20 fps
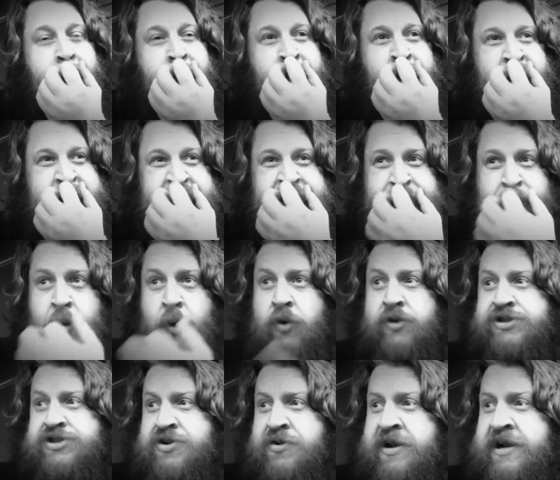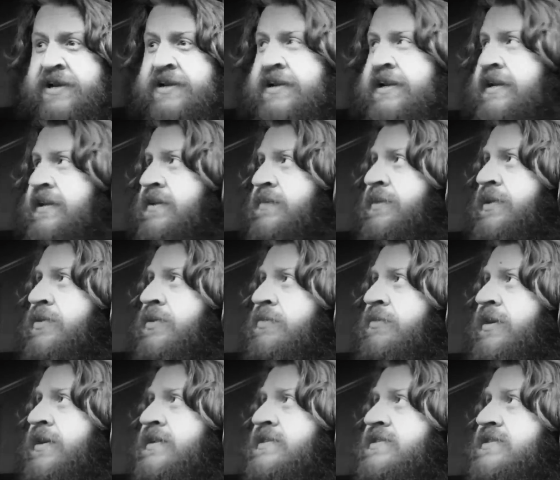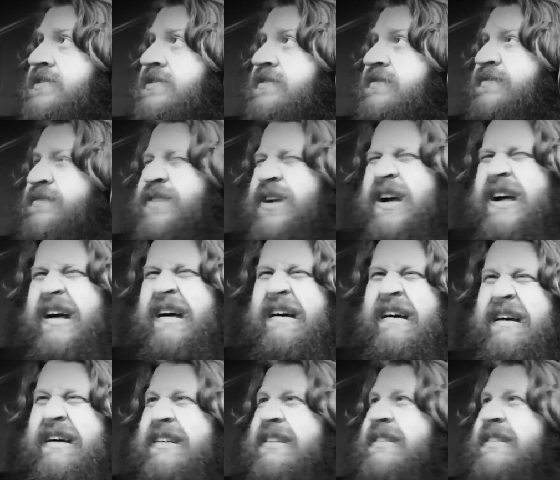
Was it your whole screen needed to be replaced? Fuck.